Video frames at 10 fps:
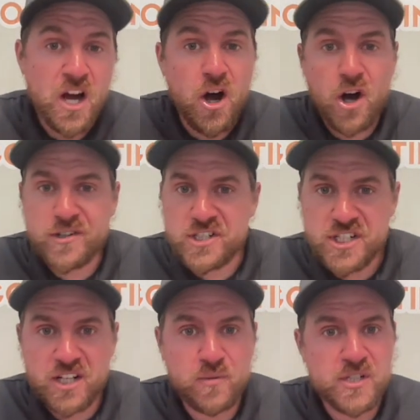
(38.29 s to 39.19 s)
On this
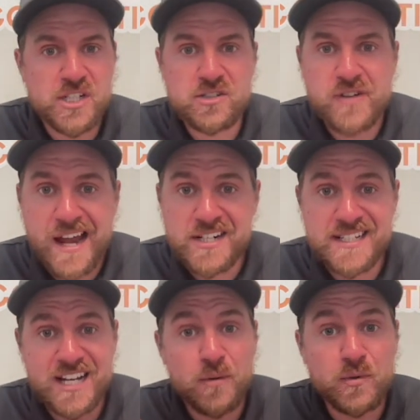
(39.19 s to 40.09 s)
channel, we share strategies
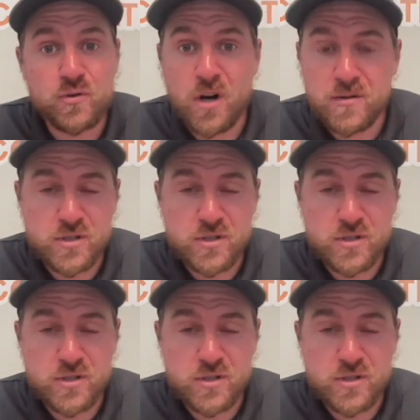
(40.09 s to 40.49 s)
to help you grow.